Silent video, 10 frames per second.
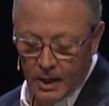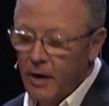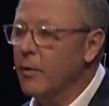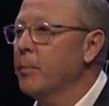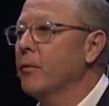
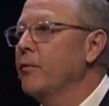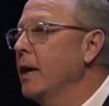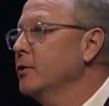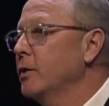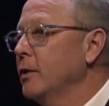Every
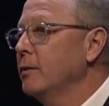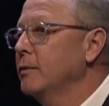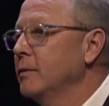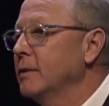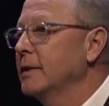professional
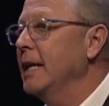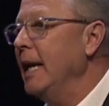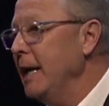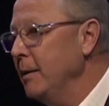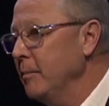
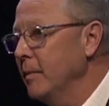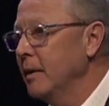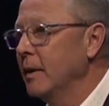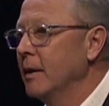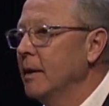team
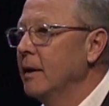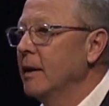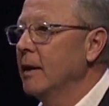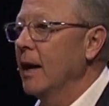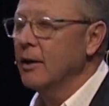
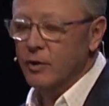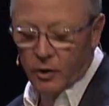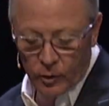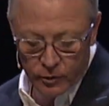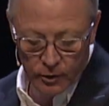has a
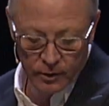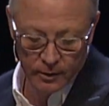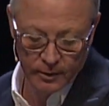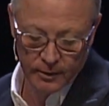culture.